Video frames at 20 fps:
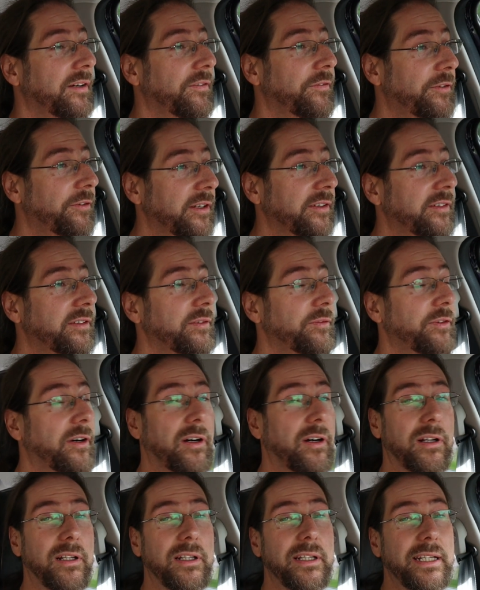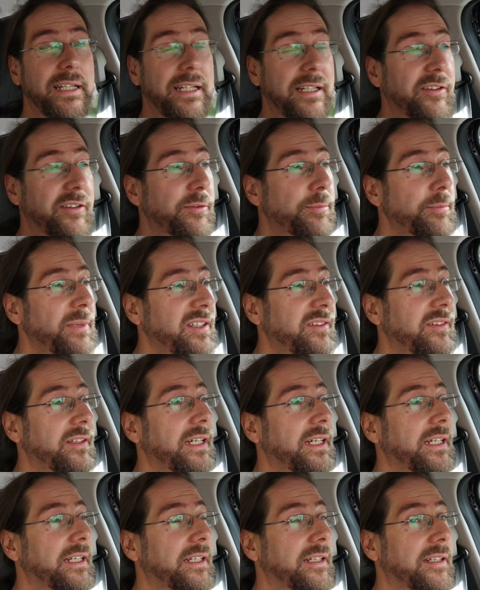First of all, it's
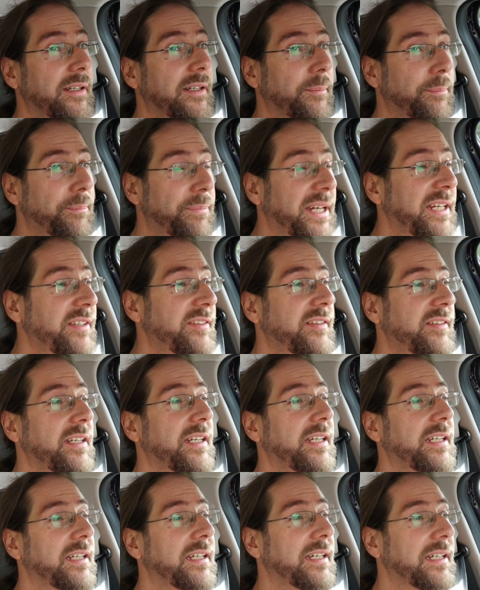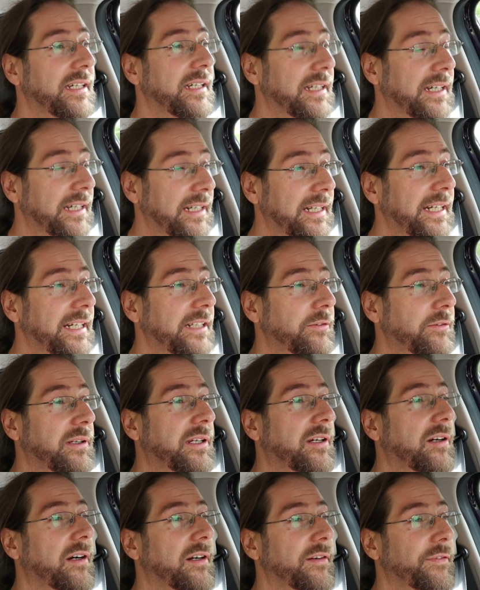missing basic electric
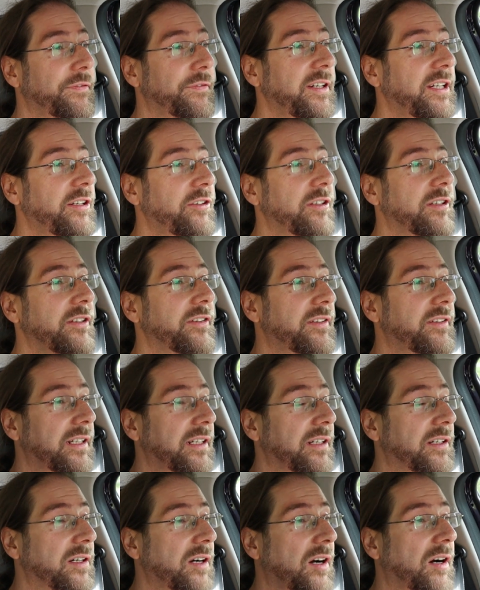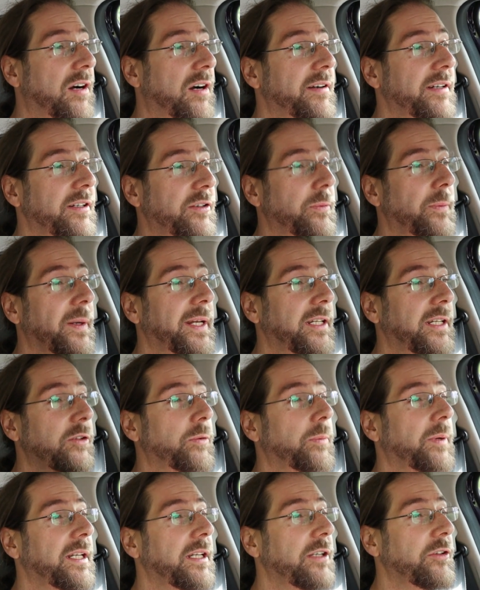car features that a car in
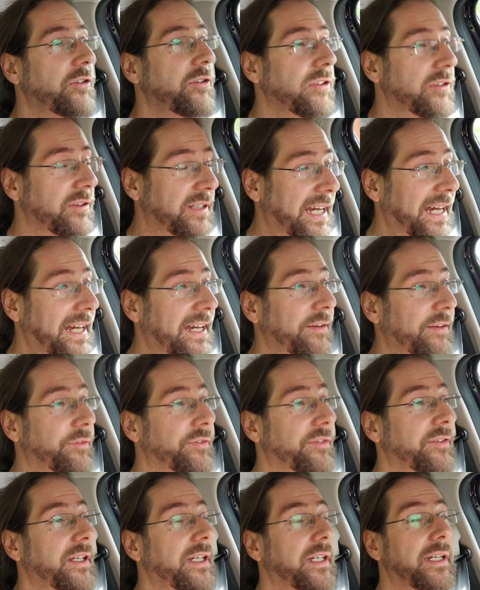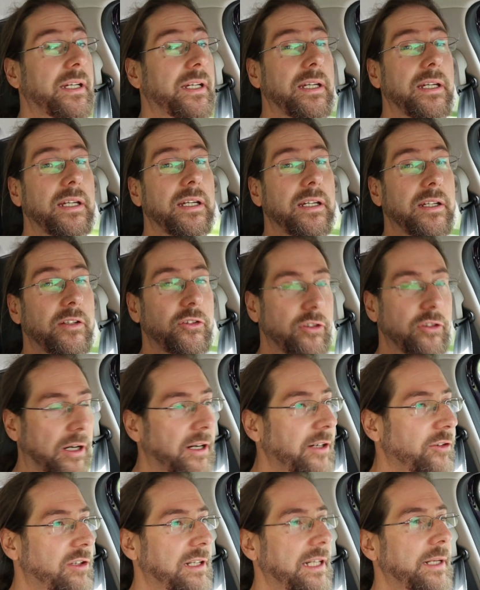2020 should have.
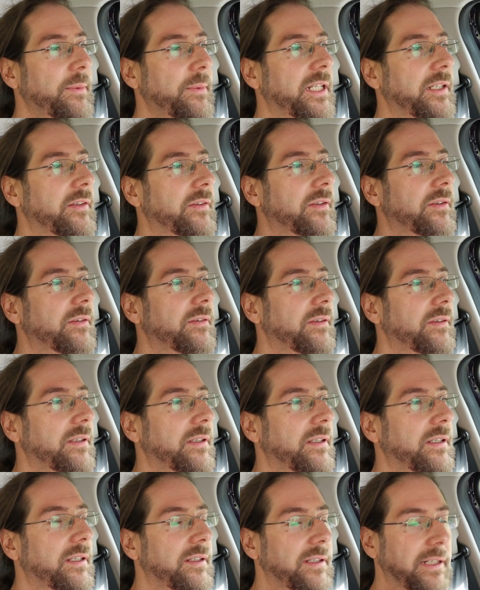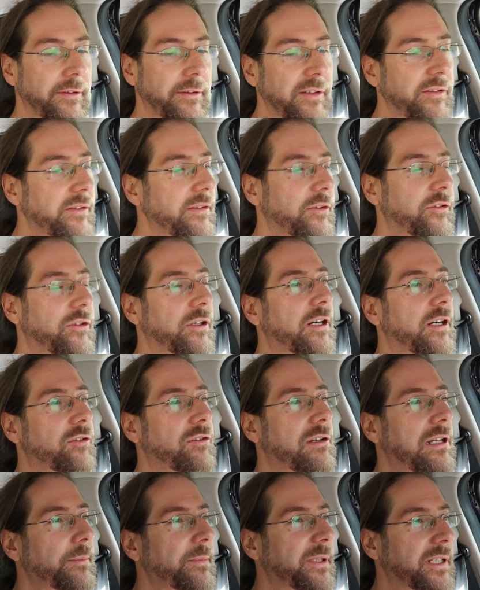Charge limit. There is no
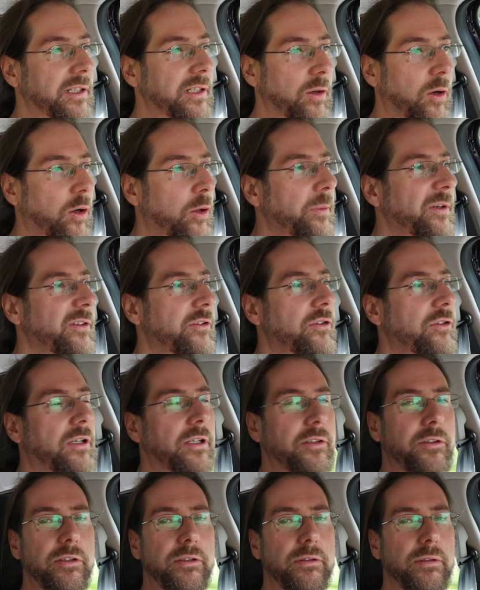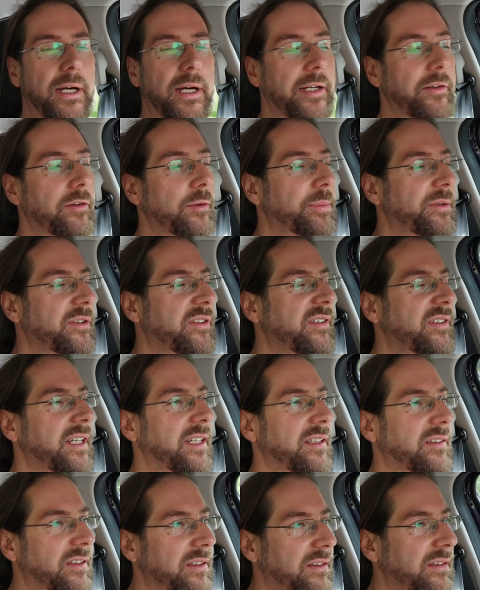charge limit. It always charges to
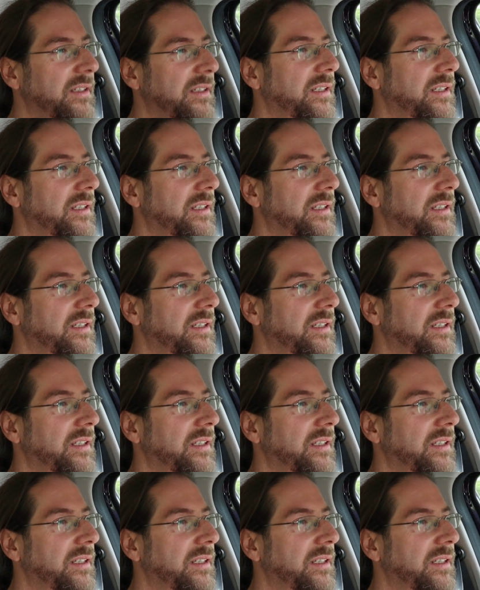100%.